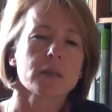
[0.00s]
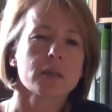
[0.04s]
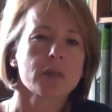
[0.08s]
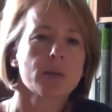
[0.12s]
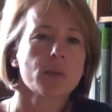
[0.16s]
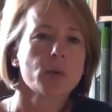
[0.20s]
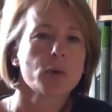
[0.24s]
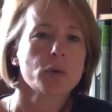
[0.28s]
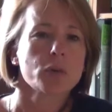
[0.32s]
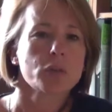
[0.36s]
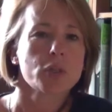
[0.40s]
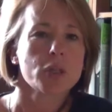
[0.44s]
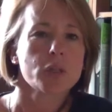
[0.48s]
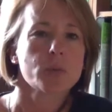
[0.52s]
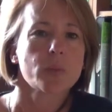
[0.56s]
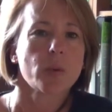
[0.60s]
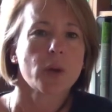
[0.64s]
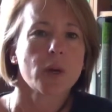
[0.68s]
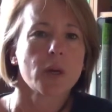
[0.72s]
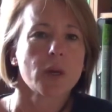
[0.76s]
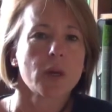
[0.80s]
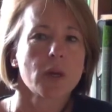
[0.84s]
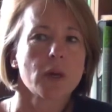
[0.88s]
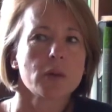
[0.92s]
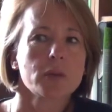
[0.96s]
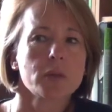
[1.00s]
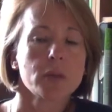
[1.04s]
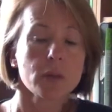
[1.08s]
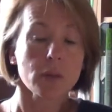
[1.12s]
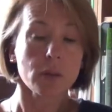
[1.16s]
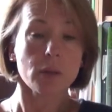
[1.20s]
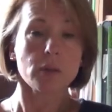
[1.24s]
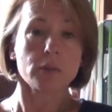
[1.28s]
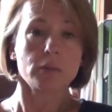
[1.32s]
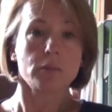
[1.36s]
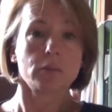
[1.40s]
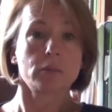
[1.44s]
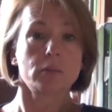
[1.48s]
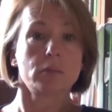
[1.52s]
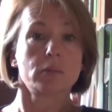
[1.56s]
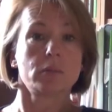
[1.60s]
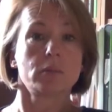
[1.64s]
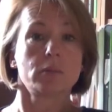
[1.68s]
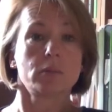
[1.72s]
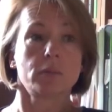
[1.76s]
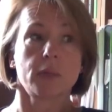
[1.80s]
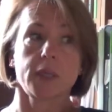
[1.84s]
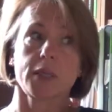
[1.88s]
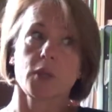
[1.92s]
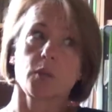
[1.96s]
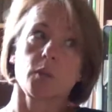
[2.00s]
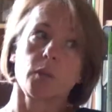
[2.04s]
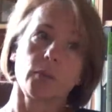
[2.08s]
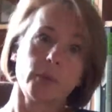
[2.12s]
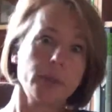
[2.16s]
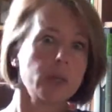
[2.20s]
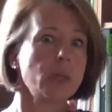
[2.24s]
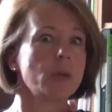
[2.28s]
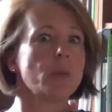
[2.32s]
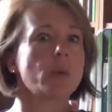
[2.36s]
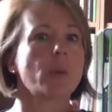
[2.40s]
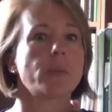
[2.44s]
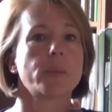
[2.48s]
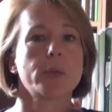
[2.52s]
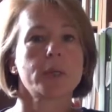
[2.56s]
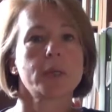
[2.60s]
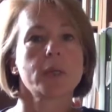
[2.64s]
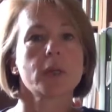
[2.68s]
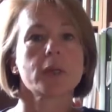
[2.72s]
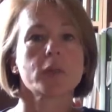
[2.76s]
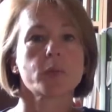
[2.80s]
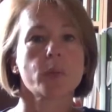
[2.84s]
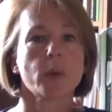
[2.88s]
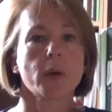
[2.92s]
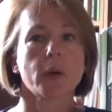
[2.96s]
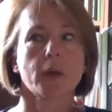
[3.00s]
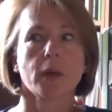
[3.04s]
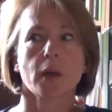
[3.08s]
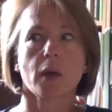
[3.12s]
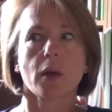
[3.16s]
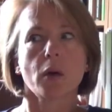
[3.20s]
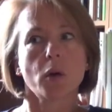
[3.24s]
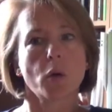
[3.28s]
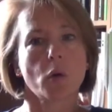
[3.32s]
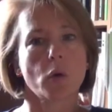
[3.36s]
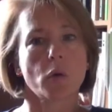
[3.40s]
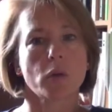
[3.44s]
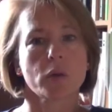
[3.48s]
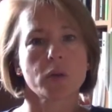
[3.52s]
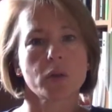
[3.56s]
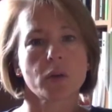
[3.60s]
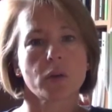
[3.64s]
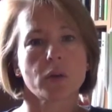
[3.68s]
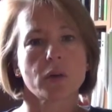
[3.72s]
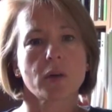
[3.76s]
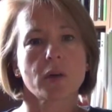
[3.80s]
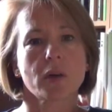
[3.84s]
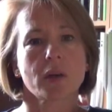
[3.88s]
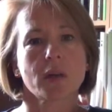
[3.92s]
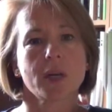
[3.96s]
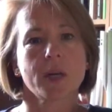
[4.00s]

subconscious mind goes, oh, that's what we do when we see a spider or a dog.